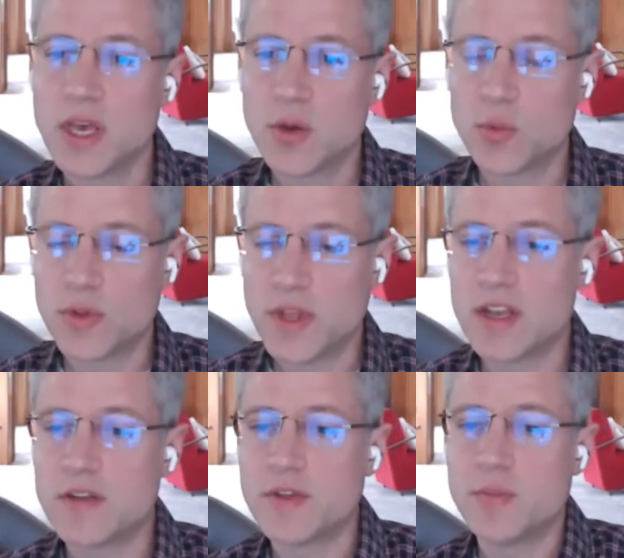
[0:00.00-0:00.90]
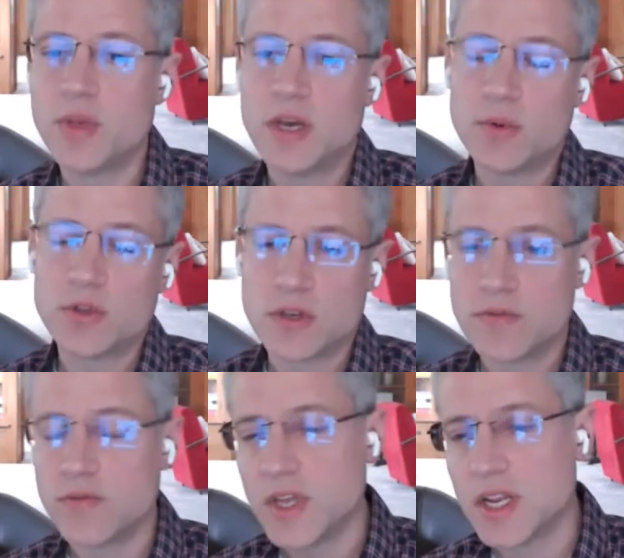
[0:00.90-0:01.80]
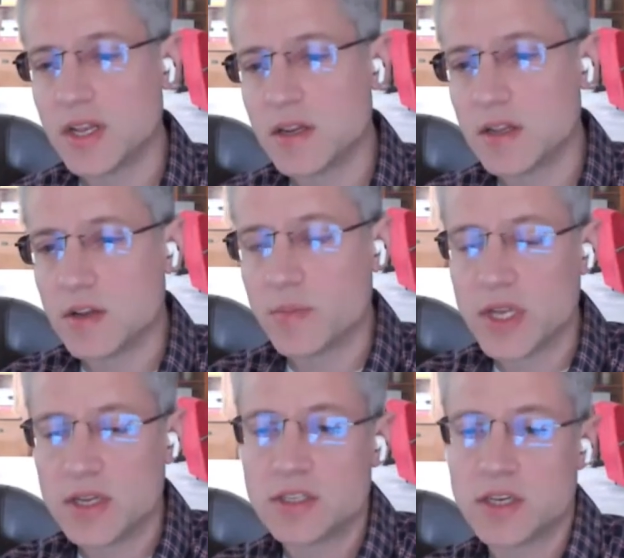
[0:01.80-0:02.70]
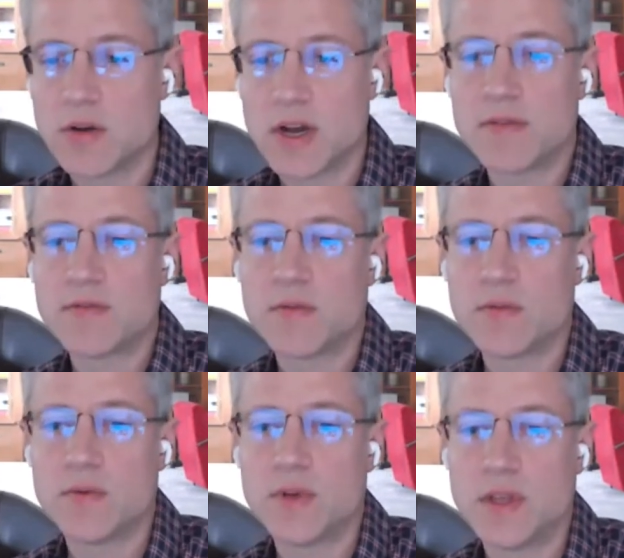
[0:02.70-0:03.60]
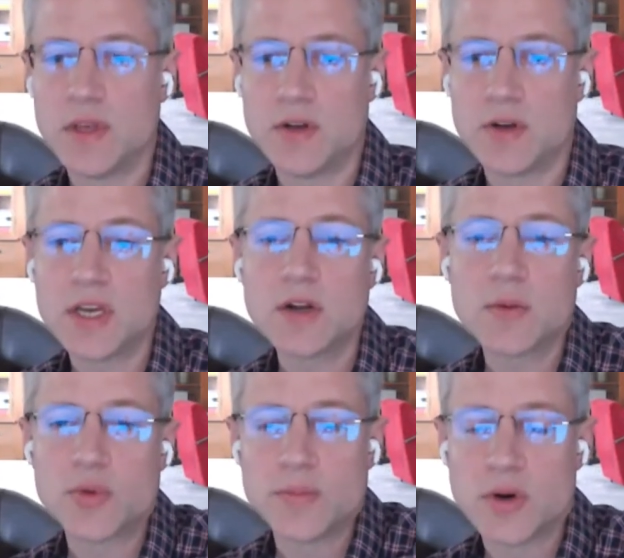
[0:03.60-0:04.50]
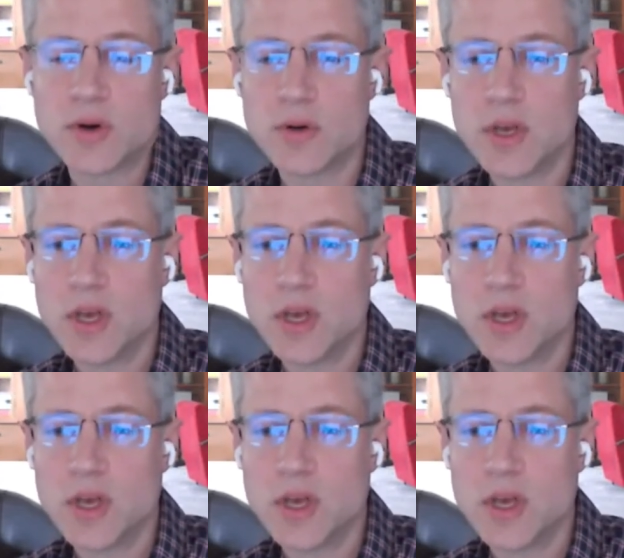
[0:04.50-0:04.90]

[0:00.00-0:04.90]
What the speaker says: and we'll natively be able to feed it into the dependency graph in your GitHub repo,